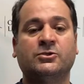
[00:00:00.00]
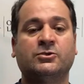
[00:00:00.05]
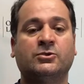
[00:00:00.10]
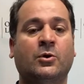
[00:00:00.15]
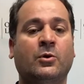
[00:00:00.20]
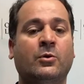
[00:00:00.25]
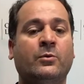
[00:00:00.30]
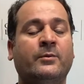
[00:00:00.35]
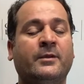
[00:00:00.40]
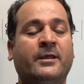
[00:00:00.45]

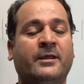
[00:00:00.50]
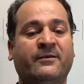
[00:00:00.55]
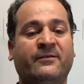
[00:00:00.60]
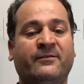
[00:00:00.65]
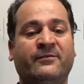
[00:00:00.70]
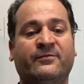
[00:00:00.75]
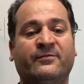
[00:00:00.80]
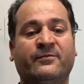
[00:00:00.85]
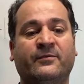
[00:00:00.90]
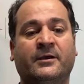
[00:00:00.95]
So
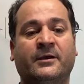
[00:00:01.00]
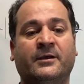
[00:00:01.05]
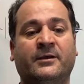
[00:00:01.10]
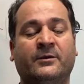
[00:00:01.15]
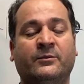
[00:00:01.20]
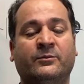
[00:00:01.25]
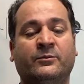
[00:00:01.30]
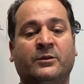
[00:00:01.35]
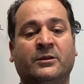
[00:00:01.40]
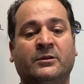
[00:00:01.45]
if
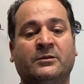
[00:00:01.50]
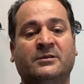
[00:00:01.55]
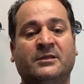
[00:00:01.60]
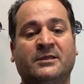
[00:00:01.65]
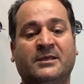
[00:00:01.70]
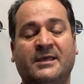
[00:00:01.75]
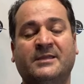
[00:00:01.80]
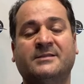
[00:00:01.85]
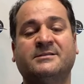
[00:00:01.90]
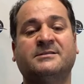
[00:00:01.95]
the
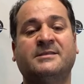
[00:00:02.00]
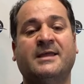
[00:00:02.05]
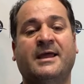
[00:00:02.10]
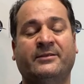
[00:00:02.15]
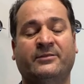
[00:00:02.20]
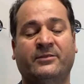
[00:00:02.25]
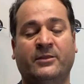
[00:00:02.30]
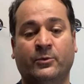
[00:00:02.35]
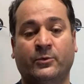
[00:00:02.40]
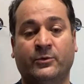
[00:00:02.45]
kids
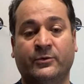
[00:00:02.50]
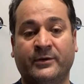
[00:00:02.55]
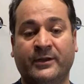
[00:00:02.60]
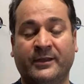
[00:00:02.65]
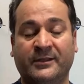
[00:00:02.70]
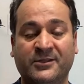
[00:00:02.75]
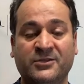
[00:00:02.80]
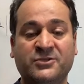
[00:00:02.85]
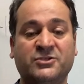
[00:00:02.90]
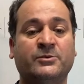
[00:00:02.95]
that they were
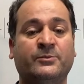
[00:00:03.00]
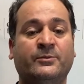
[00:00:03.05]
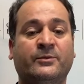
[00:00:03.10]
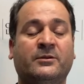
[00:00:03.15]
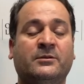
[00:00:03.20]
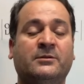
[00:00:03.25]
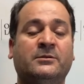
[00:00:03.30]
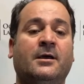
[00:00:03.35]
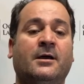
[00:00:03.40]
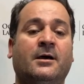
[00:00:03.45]

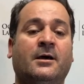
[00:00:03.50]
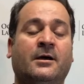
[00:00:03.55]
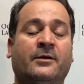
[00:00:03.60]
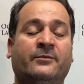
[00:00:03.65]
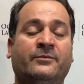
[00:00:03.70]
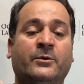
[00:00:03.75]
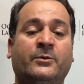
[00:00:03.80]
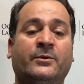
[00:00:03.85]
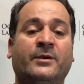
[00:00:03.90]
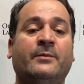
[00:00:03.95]
eligible,
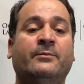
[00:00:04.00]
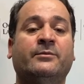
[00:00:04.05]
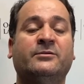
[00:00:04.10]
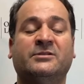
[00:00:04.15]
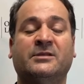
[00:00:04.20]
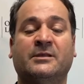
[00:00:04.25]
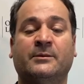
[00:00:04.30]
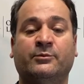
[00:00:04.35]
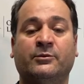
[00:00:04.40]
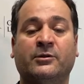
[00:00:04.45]
they were able
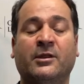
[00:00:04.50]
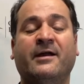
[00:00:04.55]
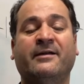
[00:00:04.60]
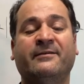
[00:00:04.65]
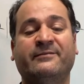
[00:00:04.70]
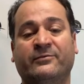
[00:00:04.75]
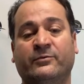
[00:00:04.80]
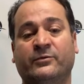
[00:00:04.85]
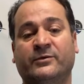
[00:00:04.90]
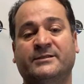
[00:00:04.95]
to apply
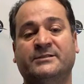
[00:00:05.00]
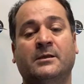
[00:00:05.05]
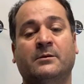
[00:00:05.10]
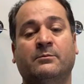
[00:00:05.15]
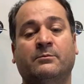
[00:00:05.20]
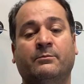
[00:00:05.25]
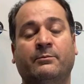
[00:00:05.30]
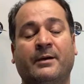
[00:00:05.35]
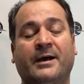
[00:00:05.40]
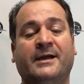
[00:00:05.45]
for it,
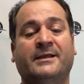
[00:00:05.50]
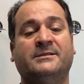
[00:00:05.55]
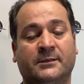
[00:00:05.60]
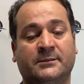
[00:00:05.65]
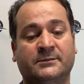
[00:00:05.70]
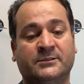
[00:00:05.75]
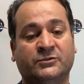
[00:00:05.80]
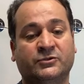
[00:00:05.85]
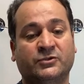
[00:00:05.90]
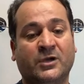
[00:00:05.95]
but
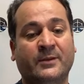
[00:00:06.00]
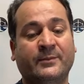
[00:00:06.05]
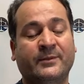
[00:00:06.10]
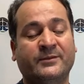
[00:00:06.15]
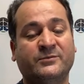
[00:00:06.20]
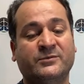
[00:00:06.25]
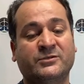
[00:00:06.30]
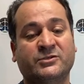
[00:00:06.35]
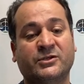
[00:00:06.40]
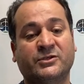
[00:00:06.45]
the Trump
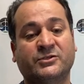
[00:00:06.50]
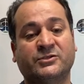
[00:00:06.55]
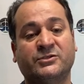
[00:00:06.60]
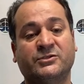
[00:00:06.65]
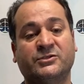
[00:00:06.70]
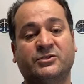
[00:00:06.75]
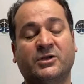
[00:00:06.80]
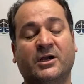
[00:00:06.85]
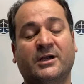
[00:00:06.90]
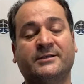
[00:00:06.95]
administration
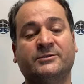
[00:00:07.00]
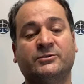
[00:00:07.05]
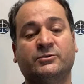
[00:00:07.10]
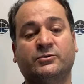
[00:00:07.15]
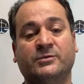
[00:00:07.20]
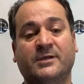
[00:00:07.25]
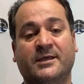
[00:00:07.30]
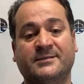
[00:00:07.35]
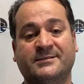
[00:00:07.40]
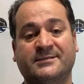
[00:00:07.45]
started in
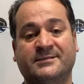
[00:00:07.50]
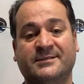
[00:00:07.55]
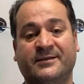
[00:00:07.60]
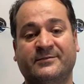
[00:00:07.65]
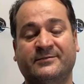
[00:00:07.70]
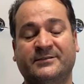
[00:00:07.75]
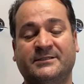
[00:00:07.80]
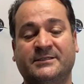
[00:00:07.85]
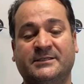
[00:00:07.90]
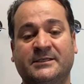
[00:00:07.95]

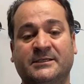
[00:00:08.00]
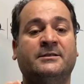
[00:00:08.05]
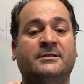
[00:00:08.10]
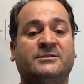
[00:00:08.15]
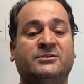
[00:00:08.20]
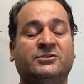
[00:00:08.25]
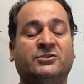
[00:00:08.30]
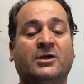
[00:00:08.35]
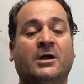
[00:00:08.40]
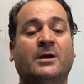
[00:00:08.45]
2017,
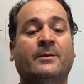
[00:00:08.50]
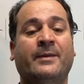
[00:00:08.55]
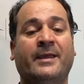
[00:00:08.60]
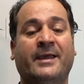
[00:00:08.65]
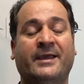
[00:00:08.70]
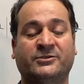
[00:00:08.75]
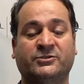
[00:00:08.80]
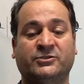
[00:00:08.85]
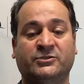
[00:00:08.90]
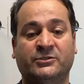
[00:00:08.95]
stopped
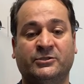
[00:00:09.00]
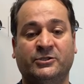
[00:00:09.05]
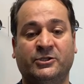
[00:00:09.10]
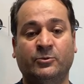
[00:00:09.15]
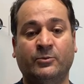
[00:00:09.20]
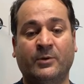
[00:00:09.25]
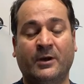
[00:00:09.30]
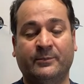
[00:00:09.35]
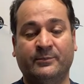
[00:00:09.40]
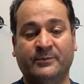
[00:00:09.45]
actually
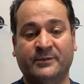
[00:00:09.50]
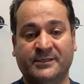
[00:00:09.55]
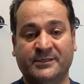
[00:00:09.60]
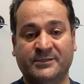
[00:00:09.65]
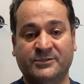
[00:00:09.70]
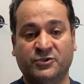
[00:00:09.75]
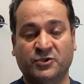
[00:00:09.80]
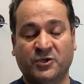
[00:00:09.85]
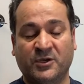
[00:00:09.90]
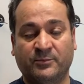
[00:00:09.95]
new
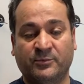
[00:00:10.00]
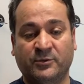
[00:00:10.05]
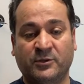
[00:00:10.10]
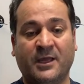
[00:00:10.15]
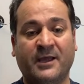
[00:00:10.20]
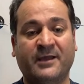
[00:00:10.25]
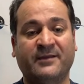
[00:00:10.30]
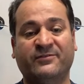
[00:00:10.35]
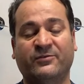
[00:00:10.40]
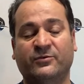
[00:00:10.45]
applicants to
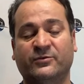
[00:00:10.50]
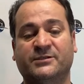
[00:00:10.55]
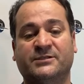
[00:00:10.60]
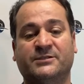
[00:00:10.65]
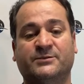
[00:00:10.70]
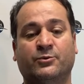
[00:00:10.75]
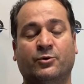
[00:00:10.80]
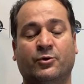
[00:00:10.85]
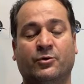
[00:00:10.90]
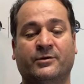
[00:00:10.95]
apply for
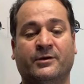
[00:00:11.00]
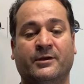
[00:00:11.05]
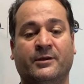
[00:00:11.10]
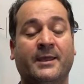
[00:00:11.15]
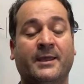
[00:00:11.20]
this program.